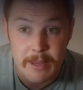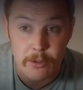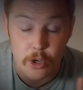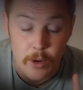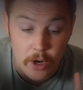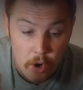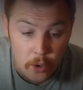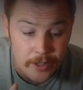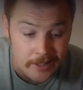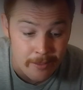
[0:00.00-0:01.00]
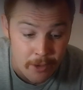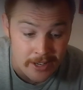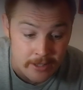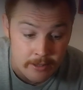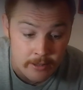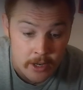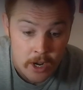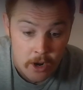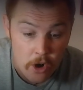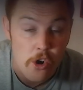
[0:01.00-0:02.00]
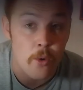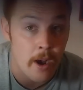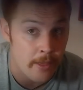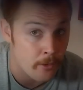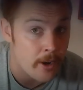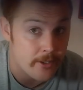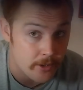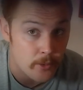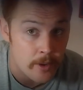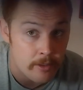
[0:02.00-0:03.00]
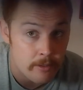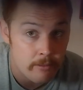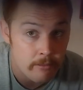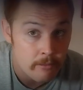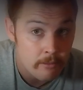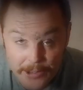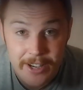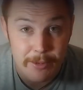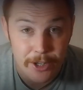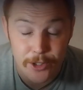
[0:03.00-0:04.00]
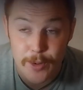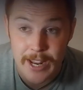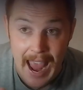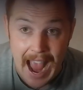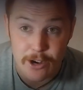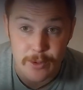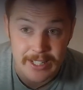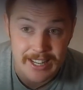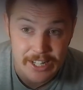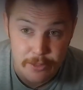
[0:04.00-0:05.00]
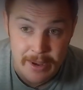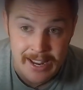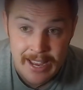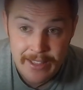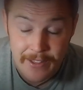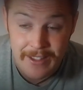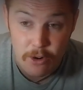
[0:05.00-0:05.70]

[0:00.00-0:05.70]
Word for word: people who are calling them racist who are the racist ones. Someone on Twitter actually said to me that